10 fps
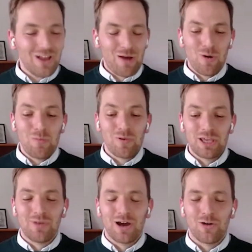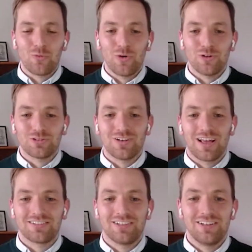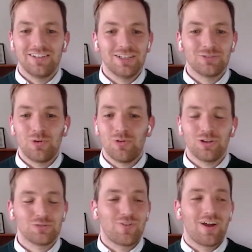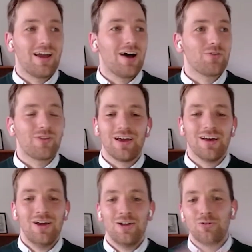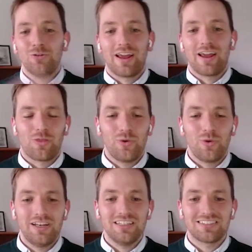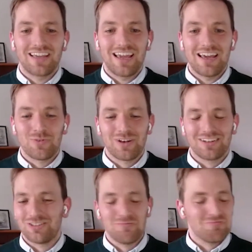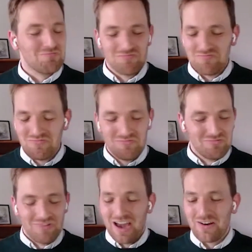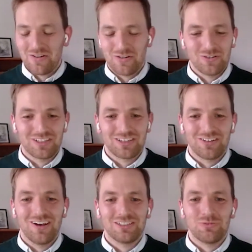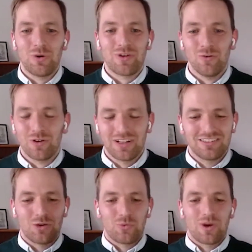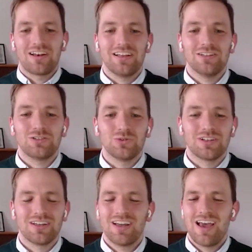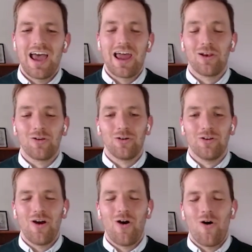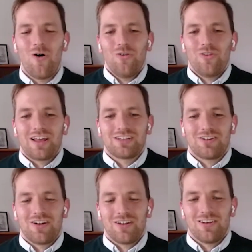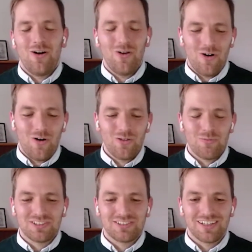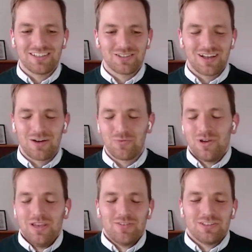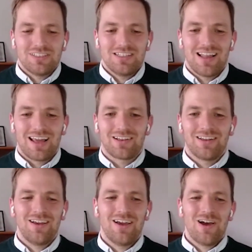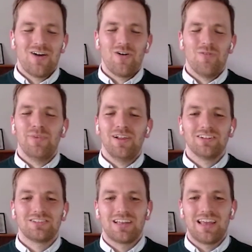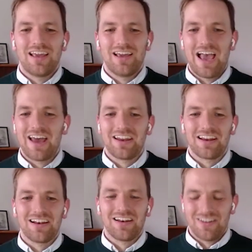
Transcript: I'll probably eat my own words in like 10 years. We'll just fly out there, do like a 3D scan with some, I don't know, technology where we can look directly into it and learn all that's done, all the mistakes are. We even see like mills adding